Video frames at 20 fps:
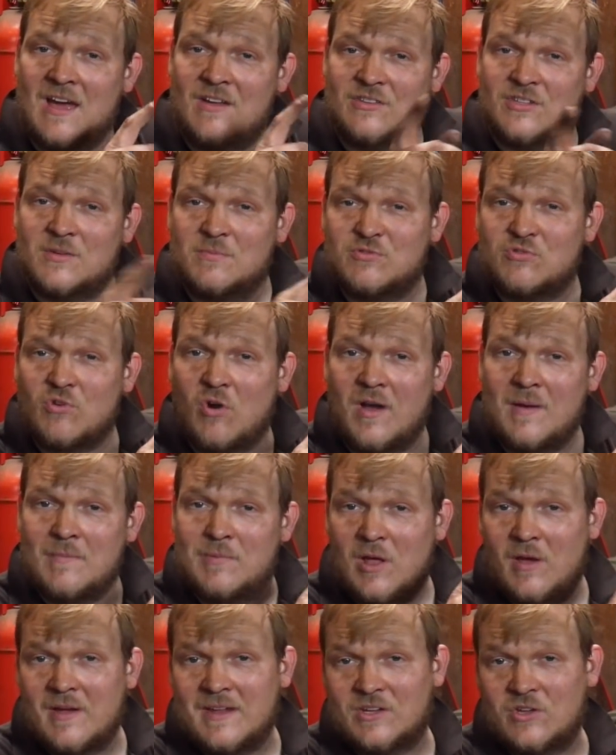Subscribe,
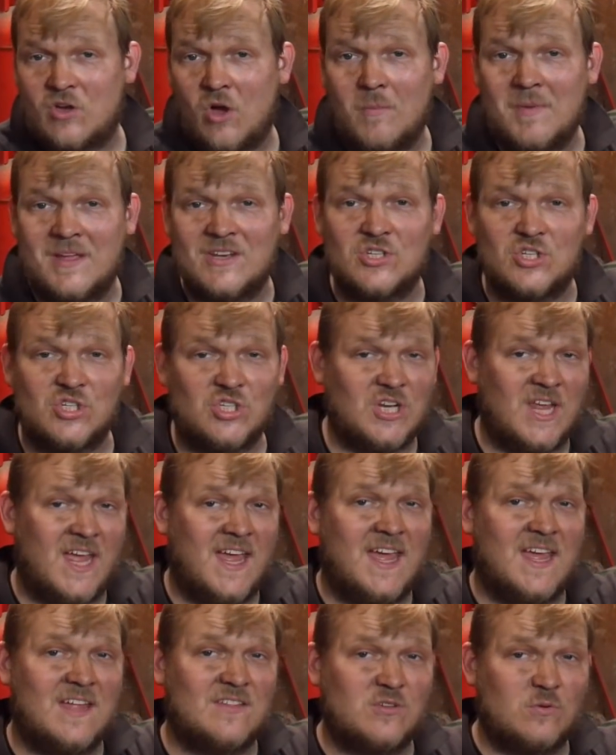like, comment,
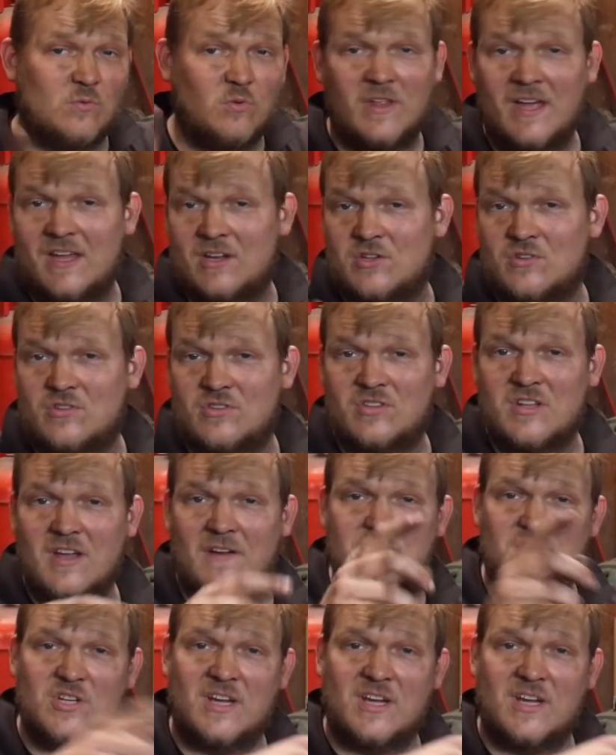share, do all that good stuff.